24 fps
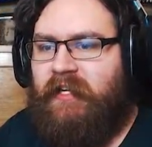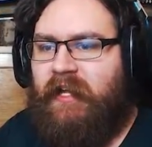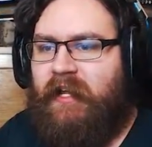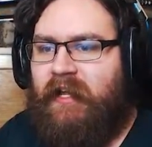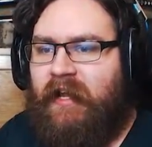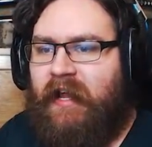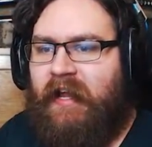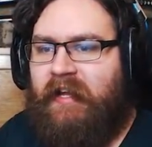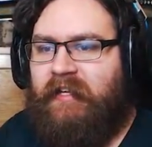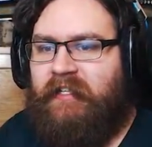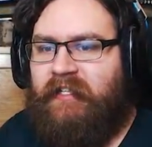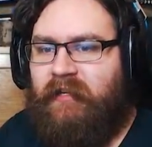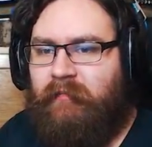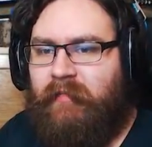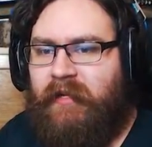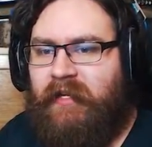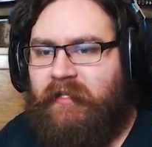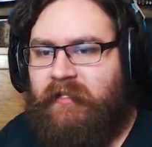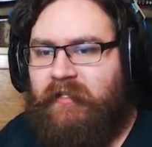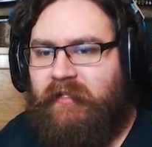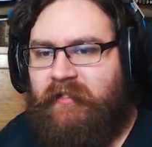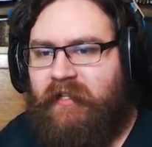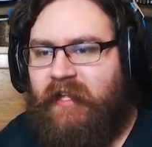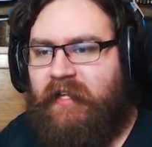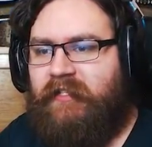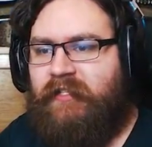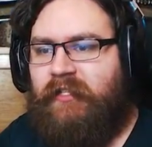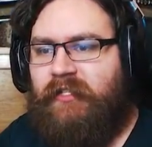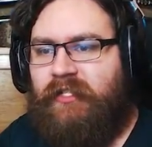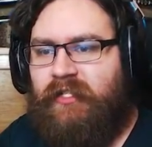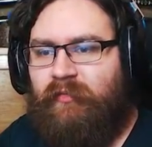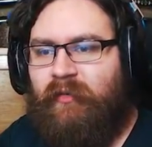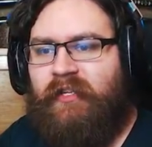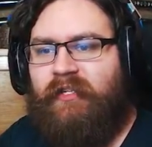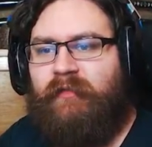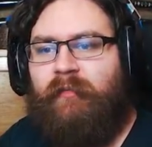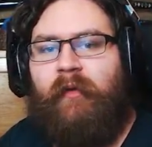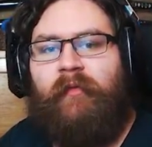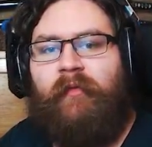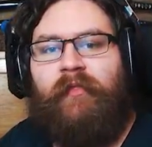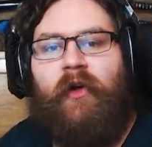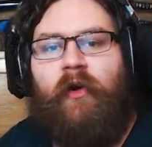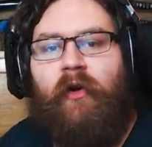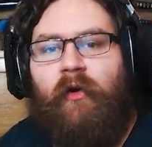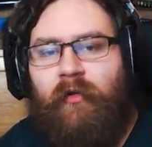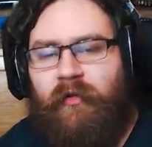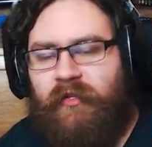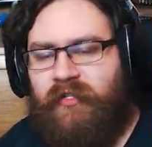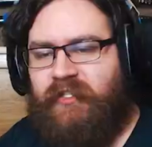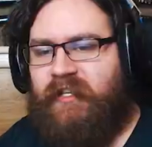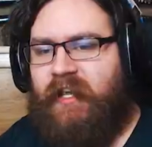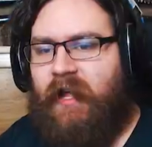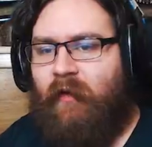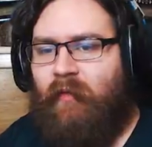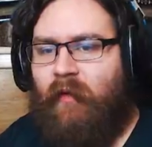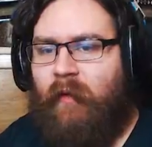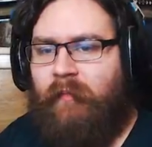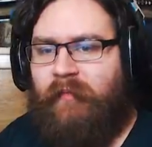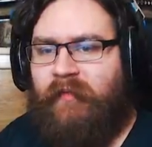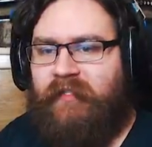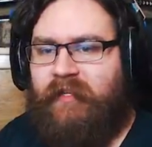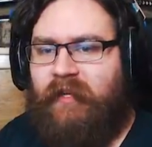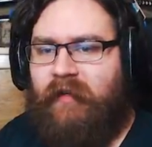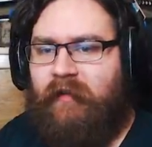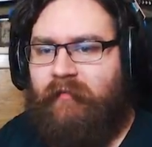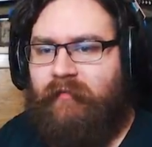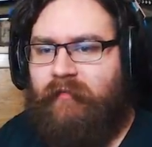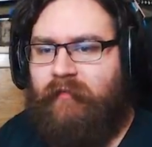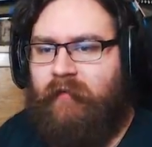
and 80 meters. That's the sweet spot that all scout weapons have.